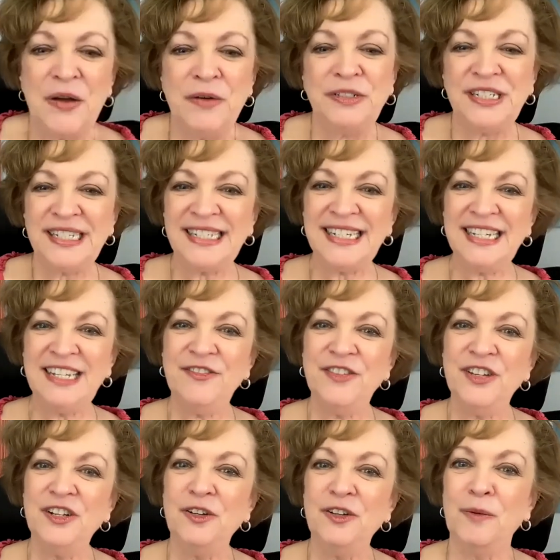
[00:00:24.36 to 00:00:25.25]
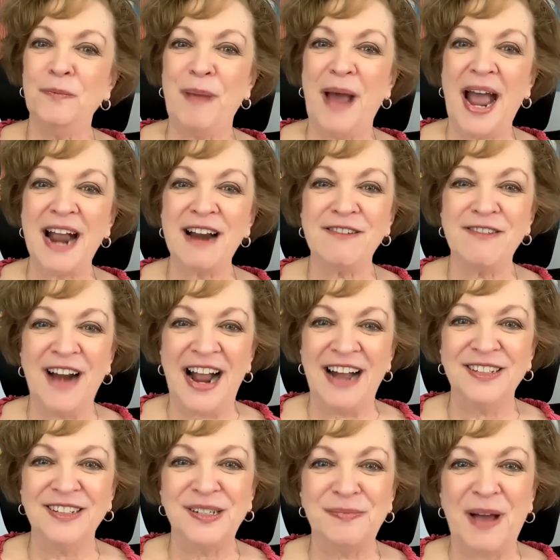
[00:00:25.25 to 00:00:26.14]
just to give you a little
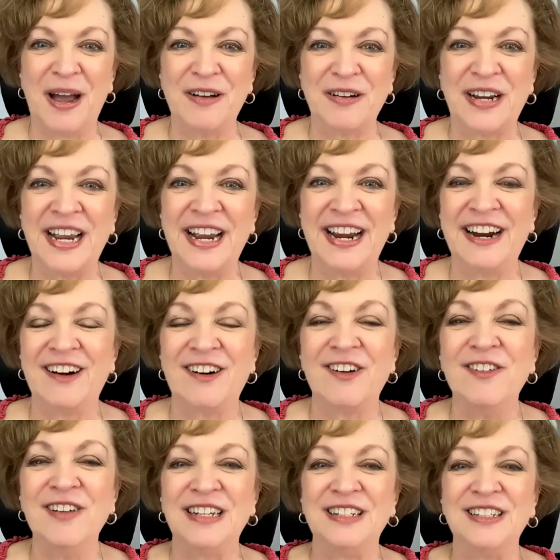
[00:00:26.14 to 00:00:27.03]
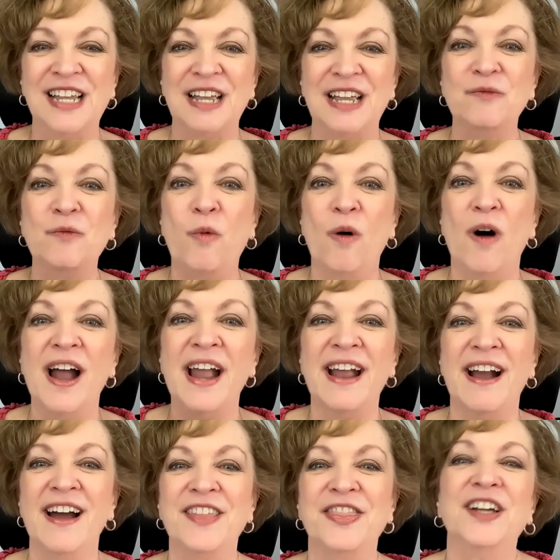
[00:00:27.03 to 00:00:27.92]
background about Carole and
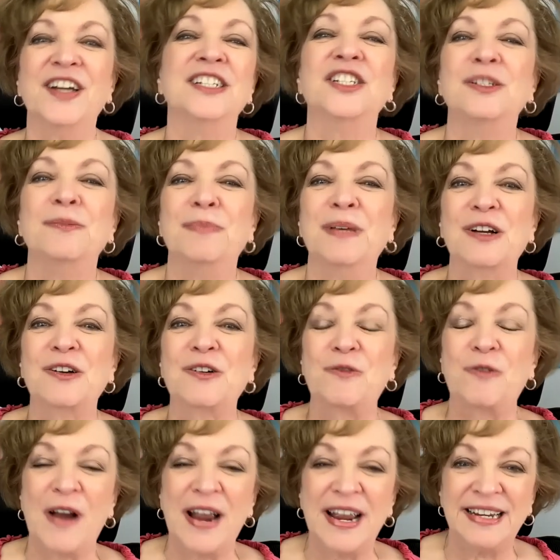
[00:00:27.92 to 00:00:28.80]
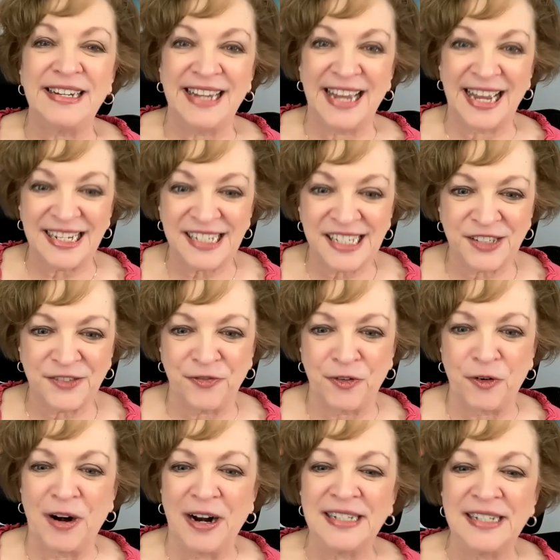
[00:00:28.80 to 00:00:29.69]
why I thought she'd be a great guest
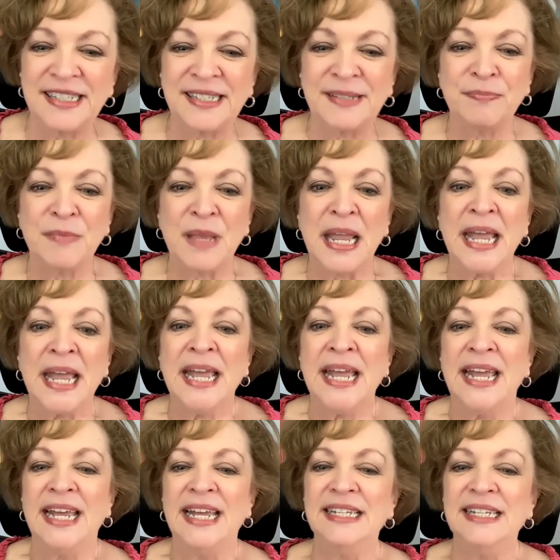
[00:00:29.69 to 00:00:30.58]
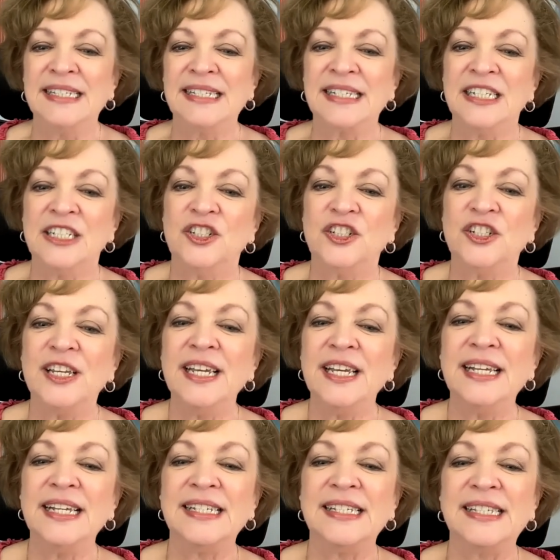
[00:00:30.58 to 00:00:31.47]
for us, is she
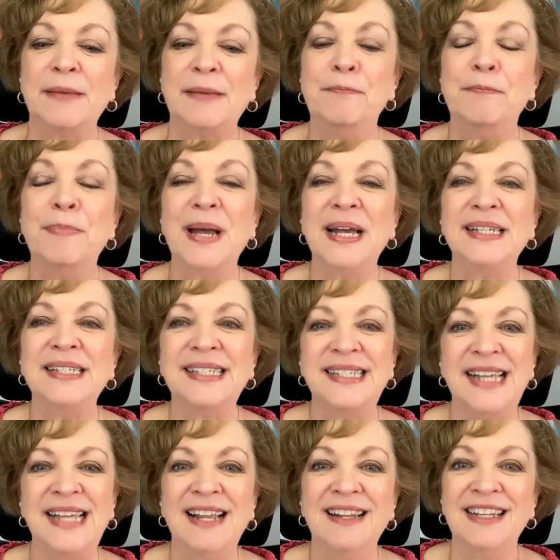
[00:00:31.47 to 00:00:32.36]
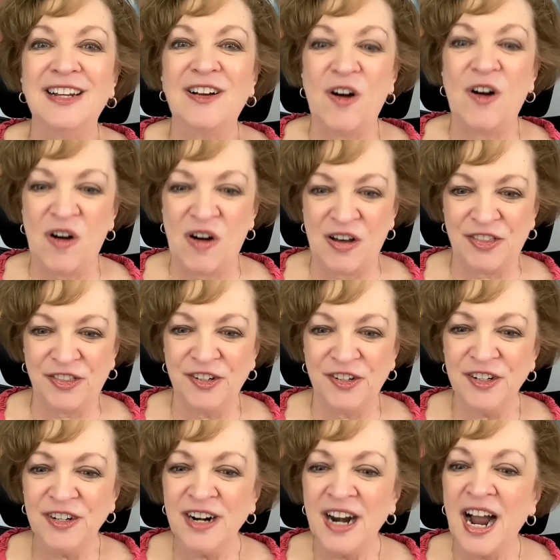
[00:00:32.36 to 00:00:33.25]
is a best-selling
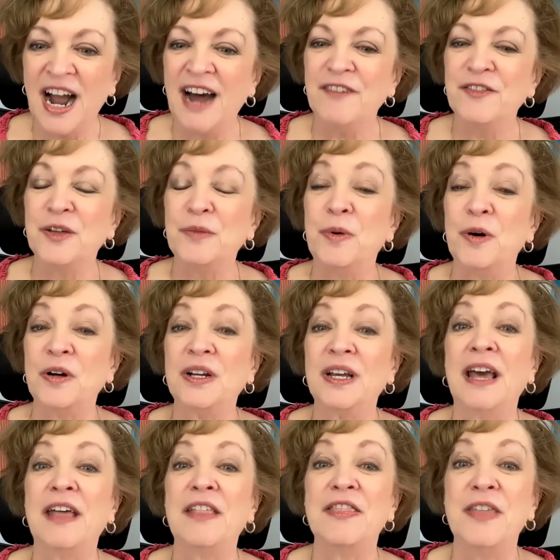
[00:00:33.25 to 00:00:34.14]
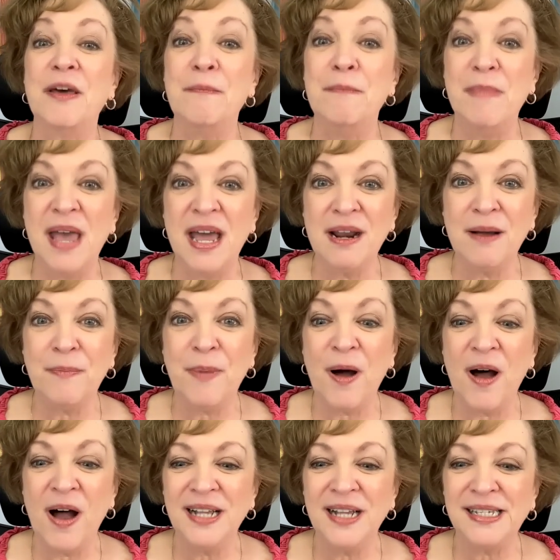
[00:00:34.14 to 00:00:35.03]
author of the book, The
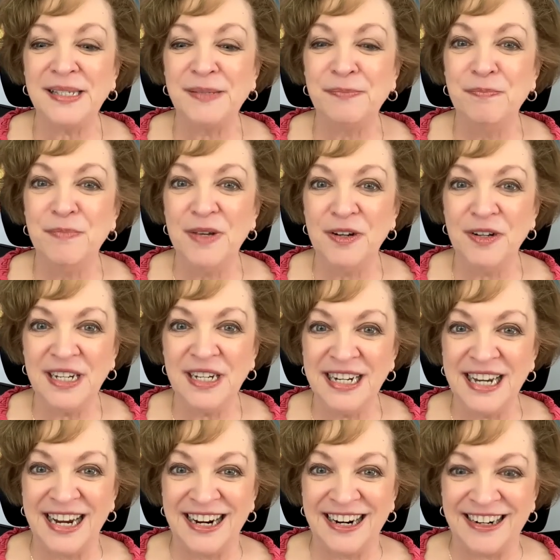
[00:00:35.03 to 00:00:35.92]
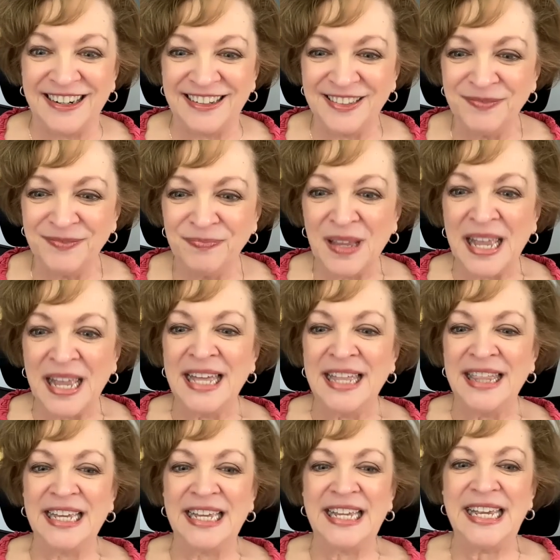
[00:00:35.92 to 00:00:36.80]
Menopause Millionaire,
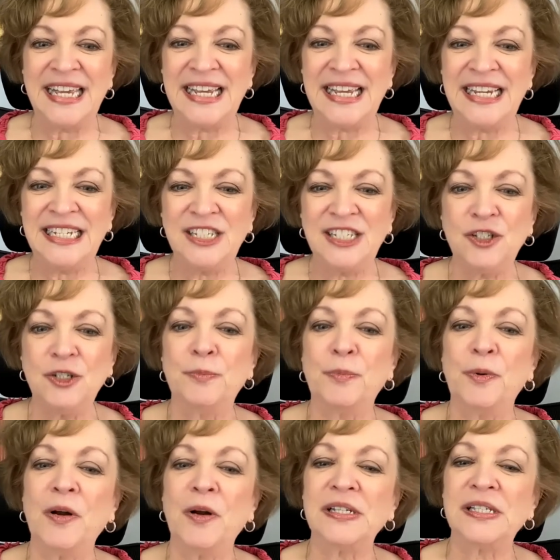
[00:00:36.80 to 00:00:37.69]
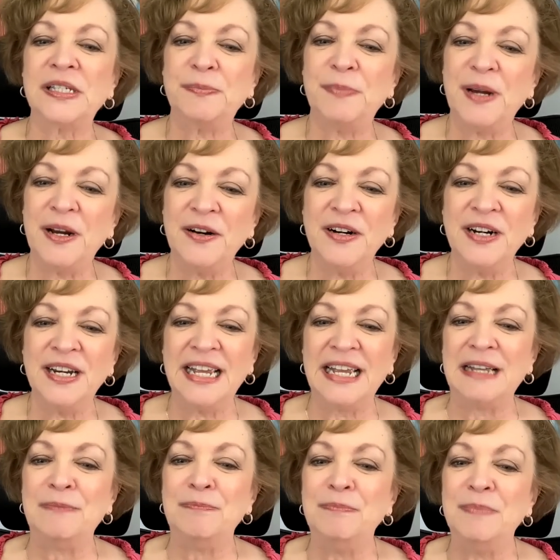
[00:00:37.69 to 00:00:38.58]
The Keys to
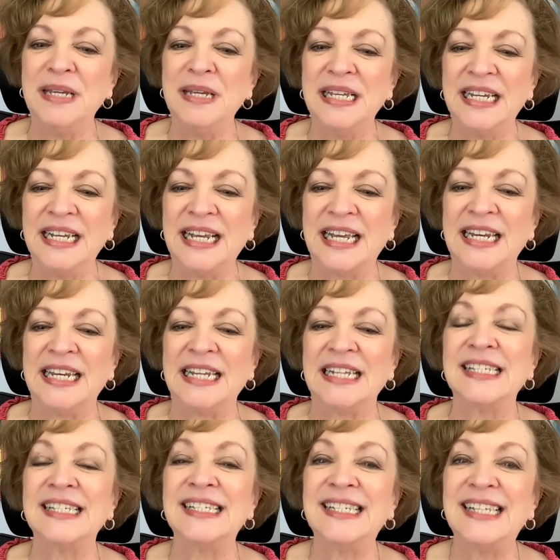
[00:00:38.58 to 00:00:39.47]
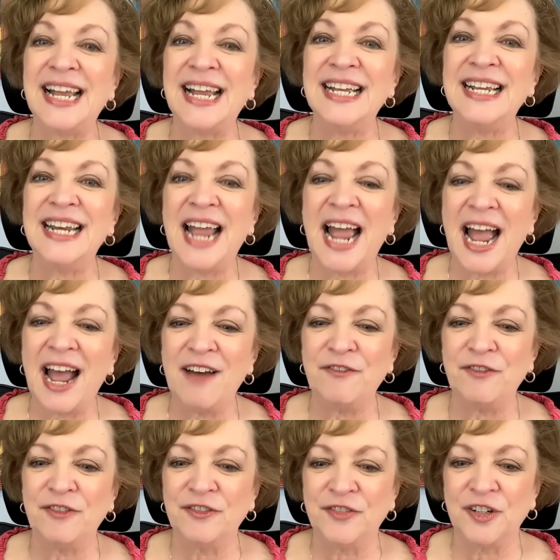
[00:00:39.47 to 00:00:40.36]
Prosperity and Meaning in the Second
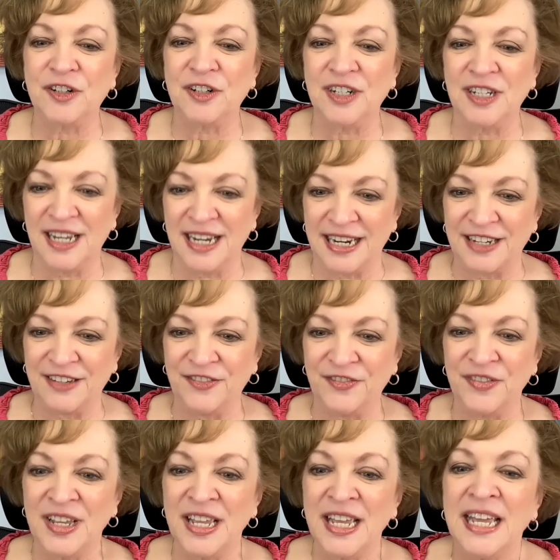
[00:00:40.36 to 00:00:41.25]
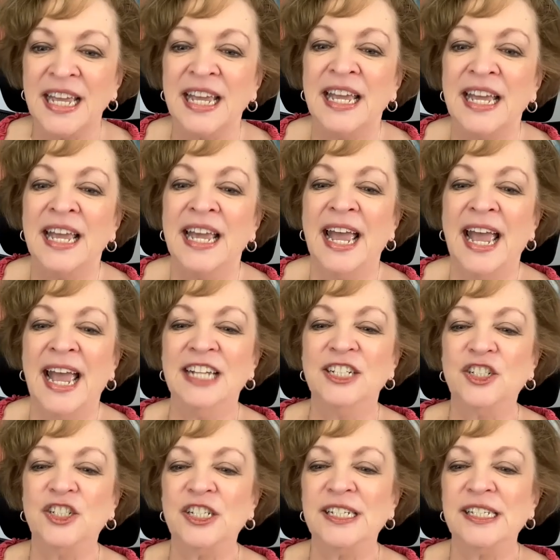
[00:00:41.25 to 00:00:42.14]
Half of Your Life.
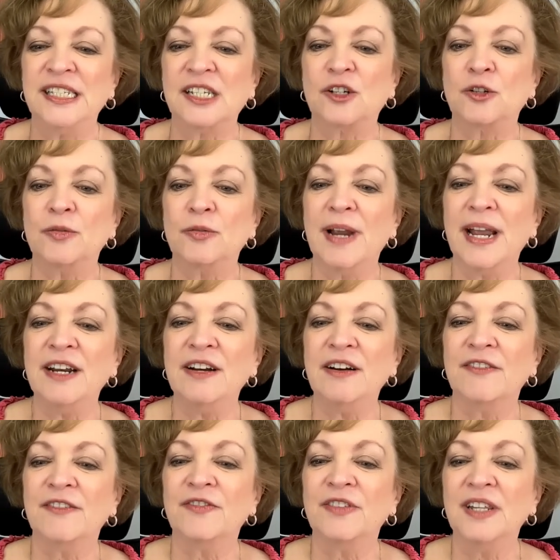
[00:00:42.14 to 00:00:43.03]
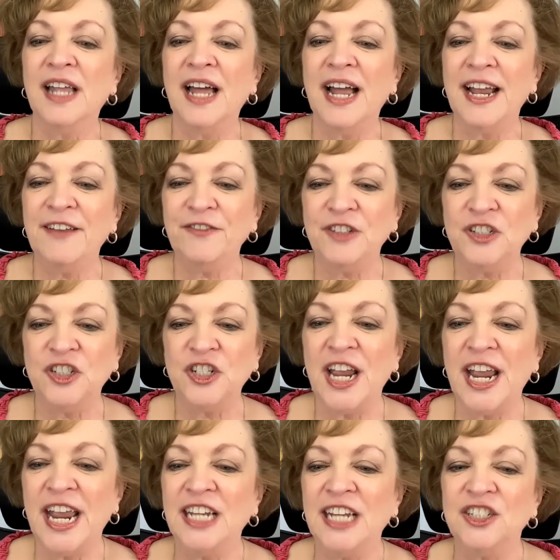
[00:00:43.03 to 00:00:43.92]
And she's the creator of Life
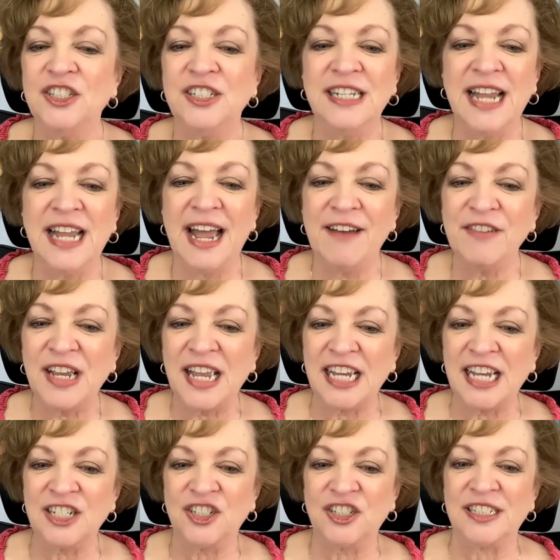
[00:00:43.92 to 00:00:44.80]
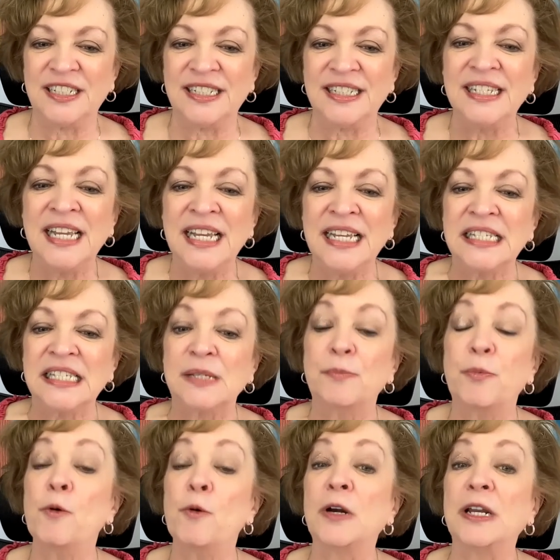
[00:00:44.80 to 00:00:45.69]
Change Navigation,
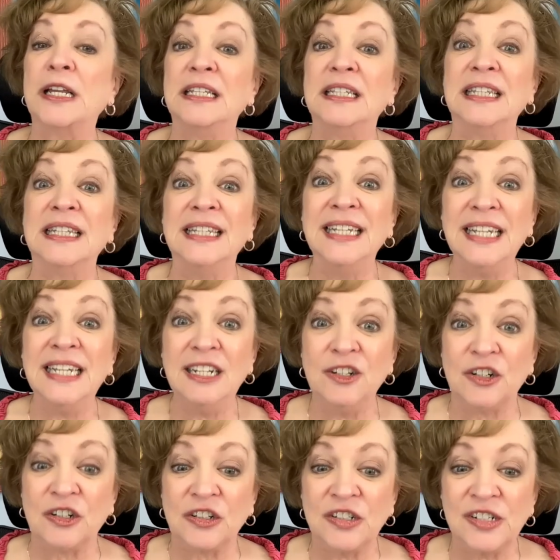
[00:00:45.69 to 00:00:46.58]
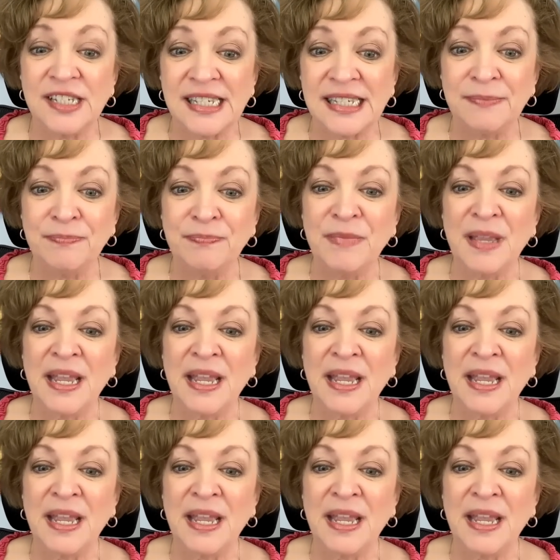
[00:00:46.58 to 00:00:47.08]
supporting leaders